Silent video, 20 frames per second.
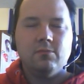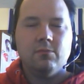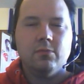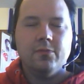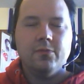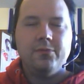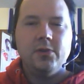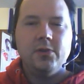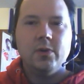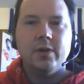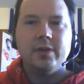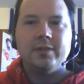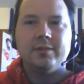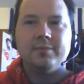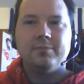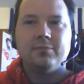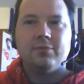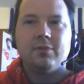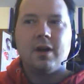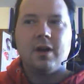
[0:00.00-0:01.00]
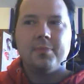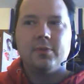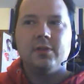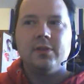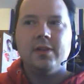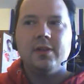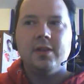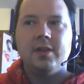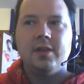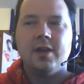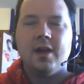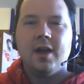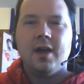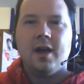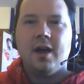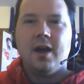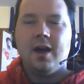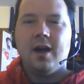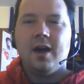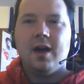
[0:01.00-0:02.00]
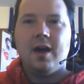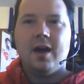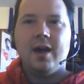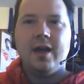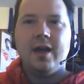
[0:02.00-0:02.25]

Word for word: review it properly. Uh,